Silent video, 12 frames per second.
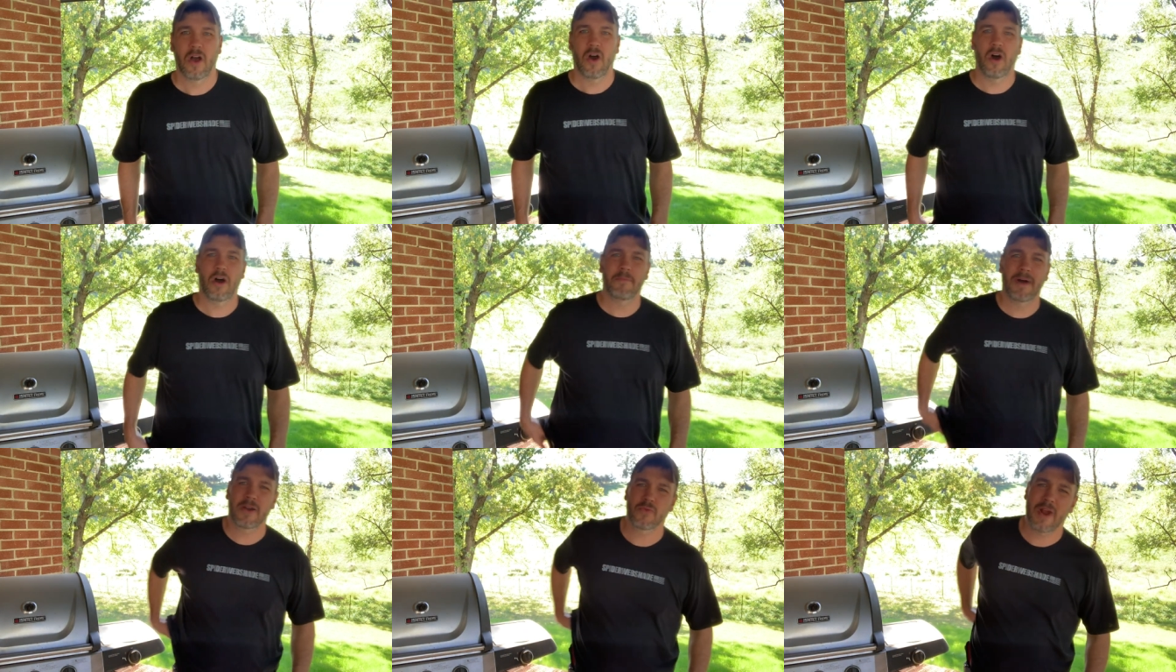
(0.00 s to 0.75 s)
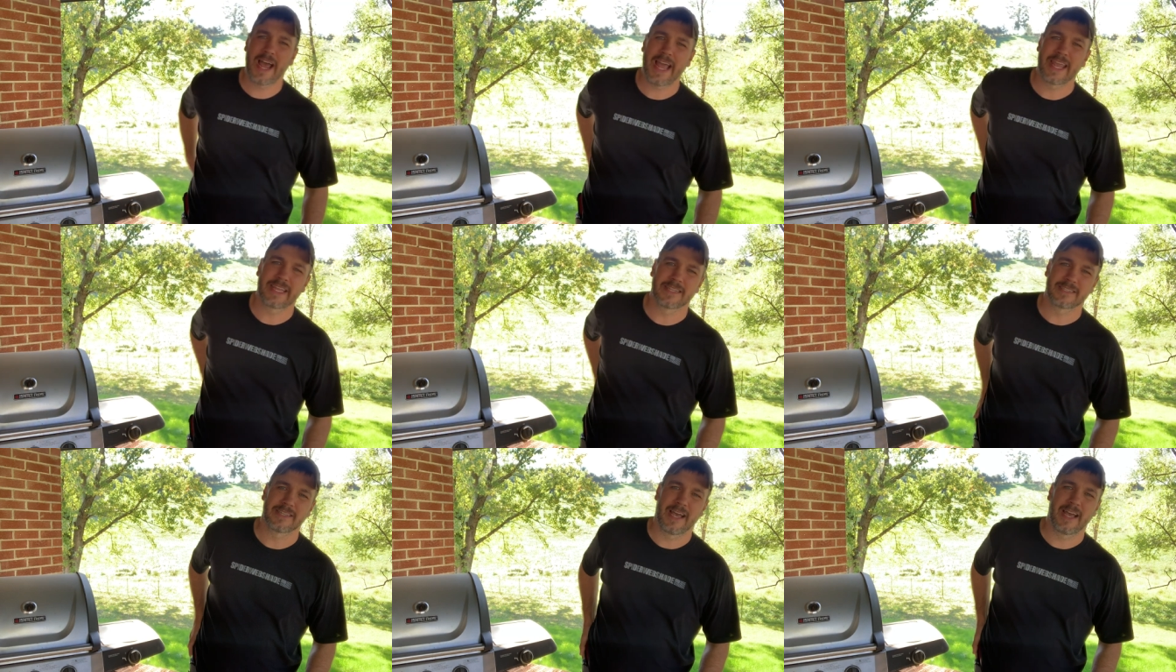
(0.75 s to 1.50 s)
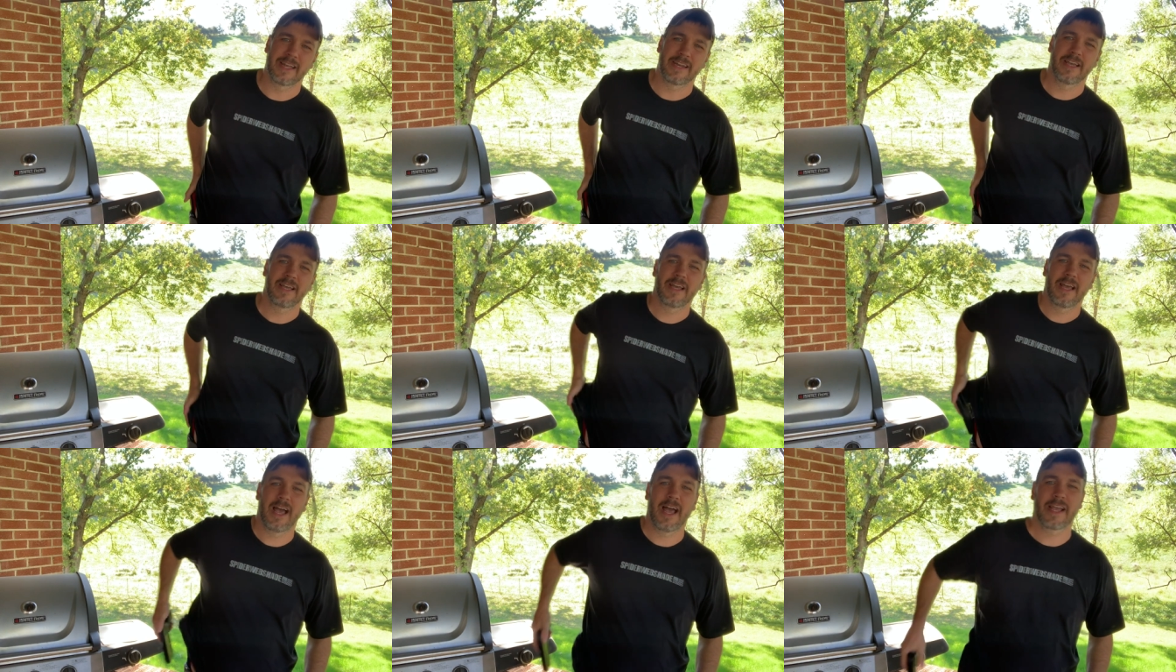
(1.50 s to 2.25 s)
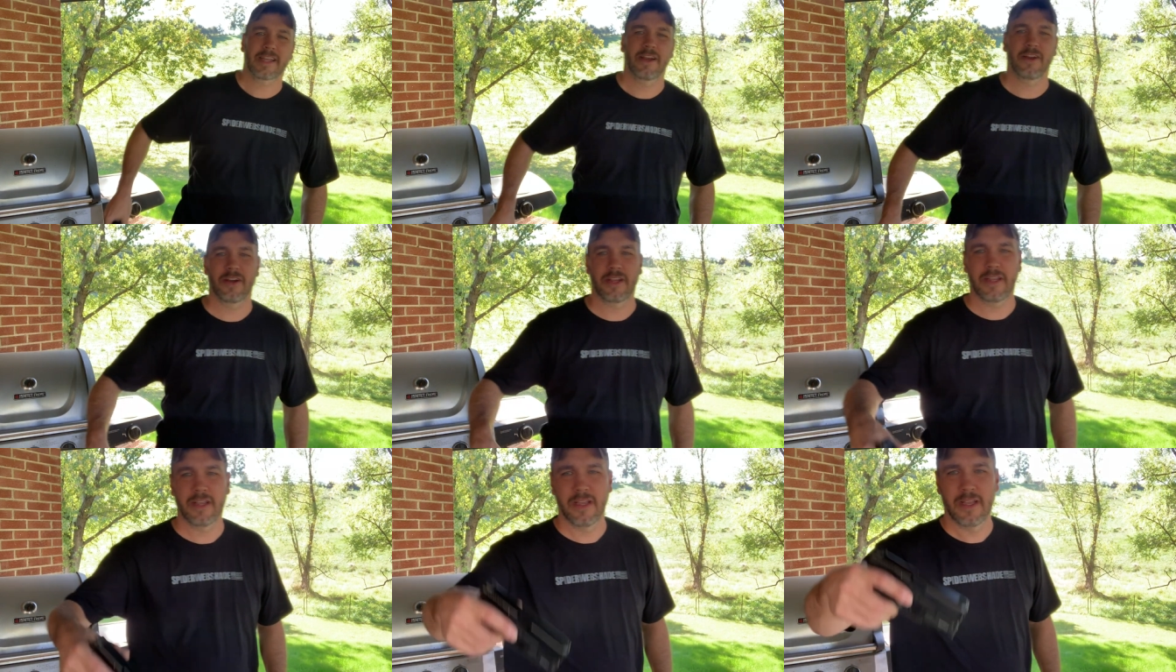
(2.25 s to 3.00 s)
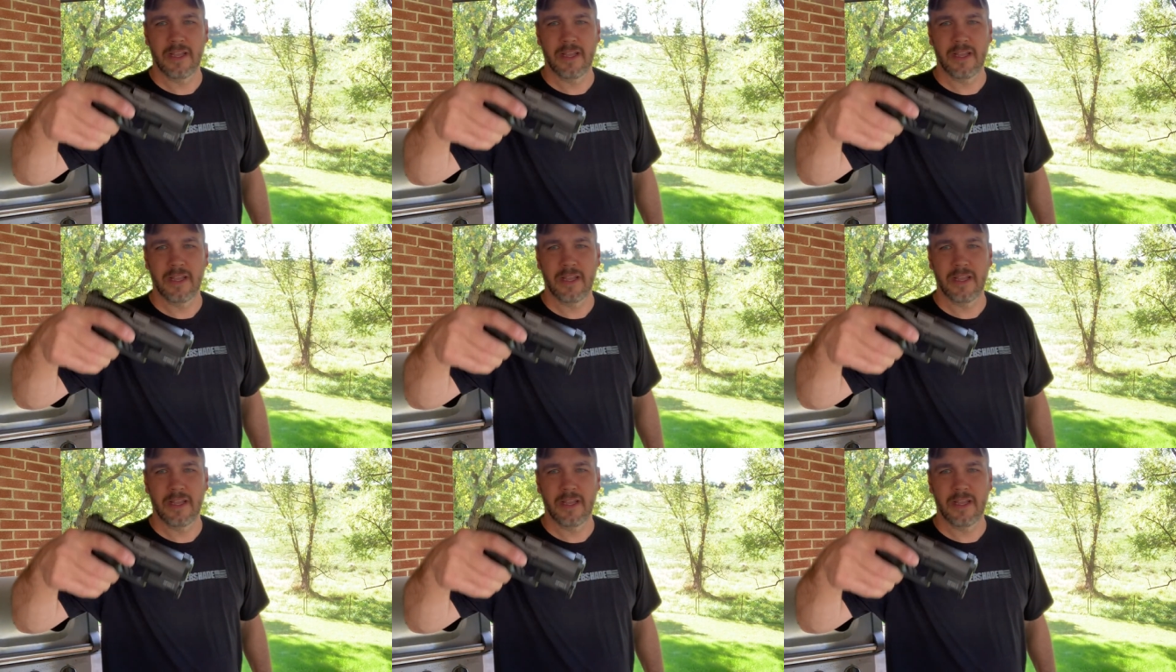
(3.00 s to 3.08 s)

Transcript: On my right-hand side, I carry